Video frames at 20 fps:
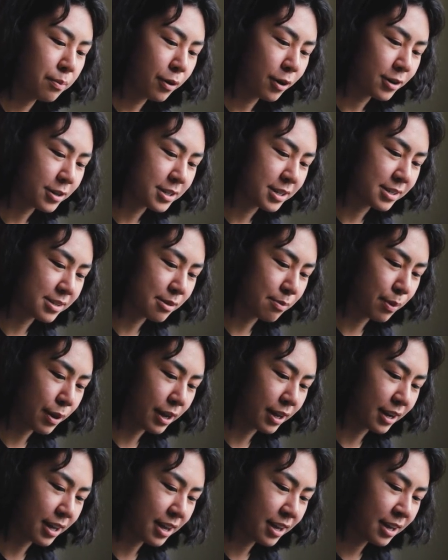
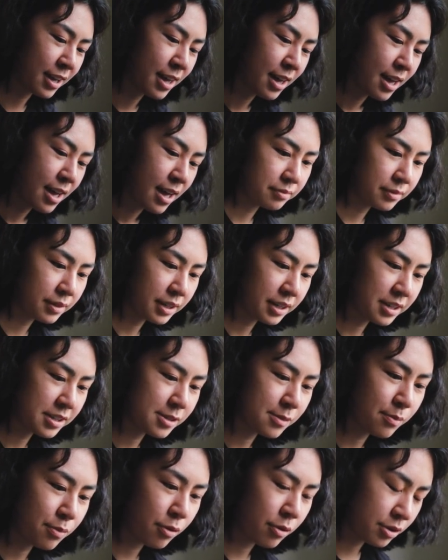participating. Like it's
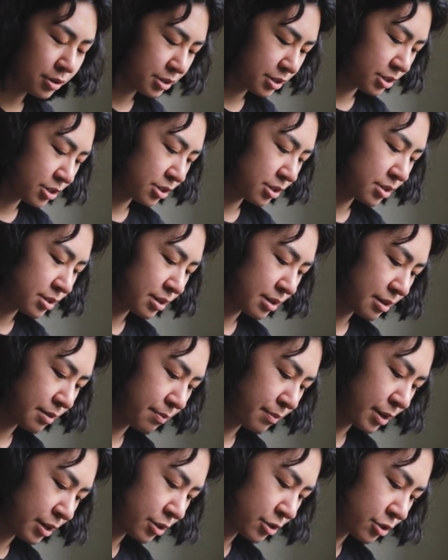important to just
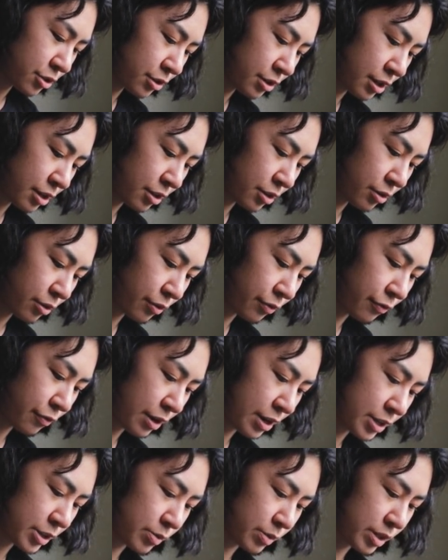make sure that your
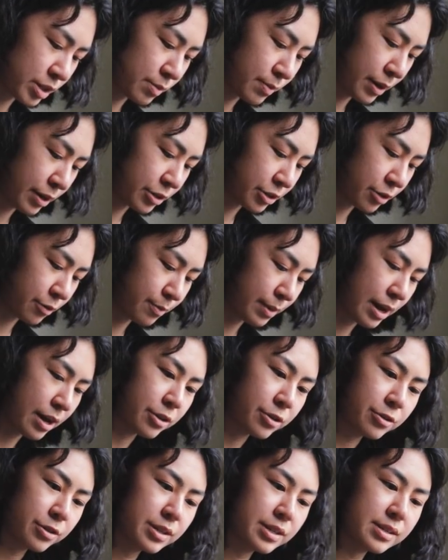friends respect your
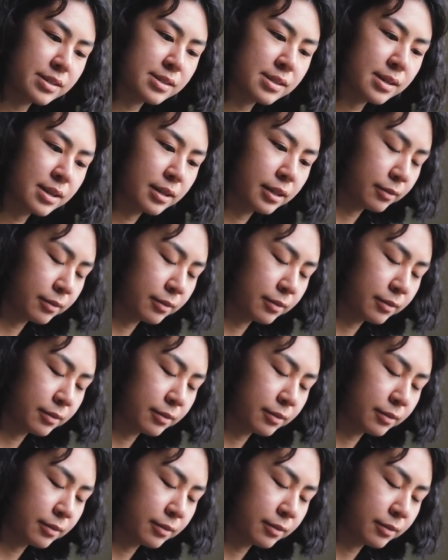boundaries